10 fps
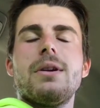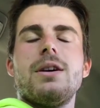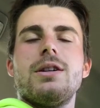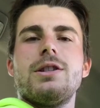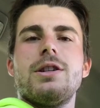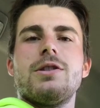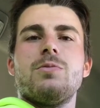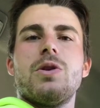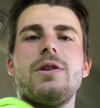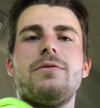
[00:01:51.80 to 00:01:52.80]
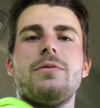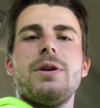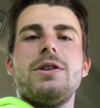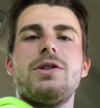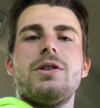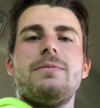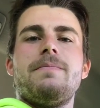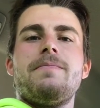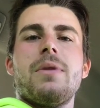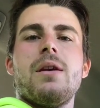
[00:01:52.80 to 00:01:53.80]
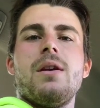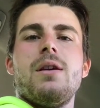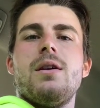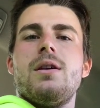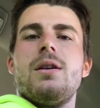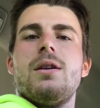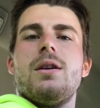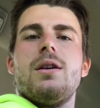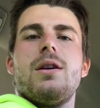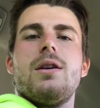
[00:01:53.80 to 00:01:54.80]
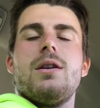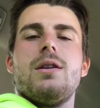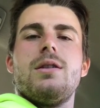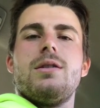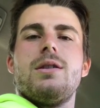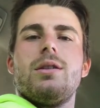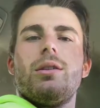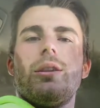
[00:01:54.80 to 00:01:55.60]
uh, to get some more information. And uh,